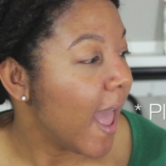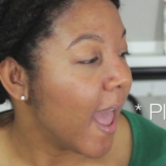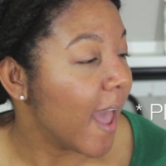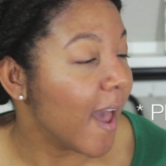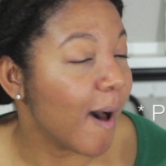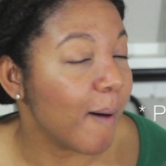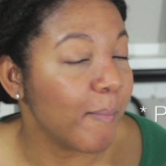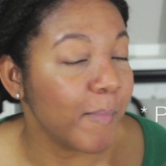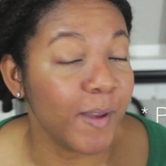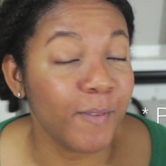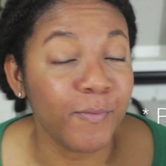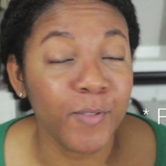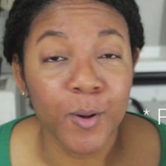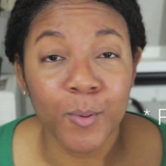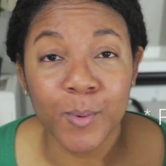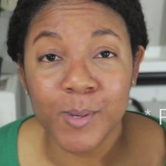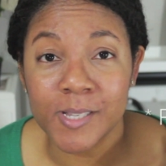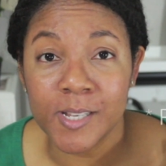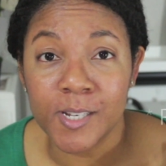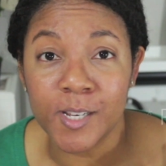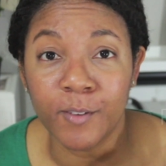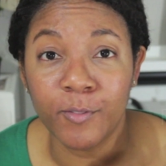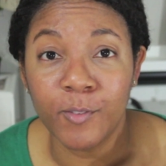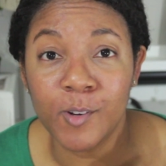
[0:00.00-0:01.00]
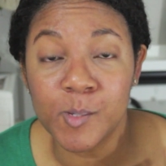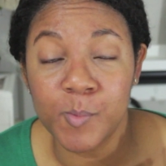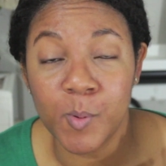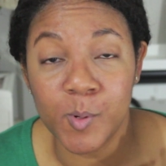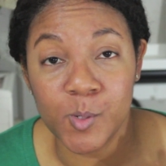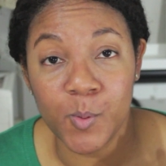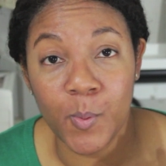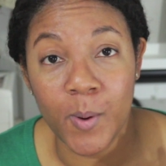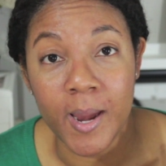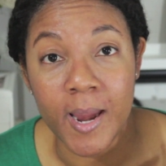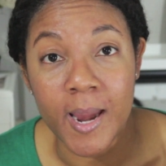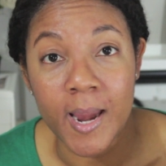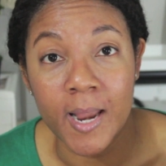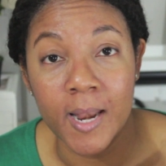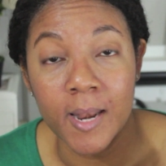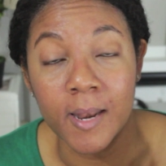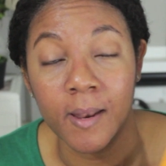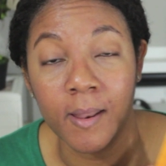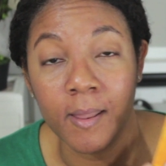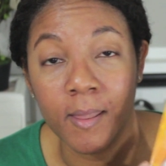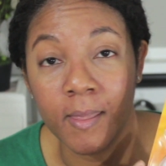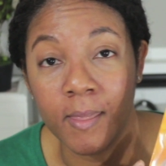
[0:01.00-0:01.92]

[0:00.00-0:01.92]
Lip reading: if there was a difference between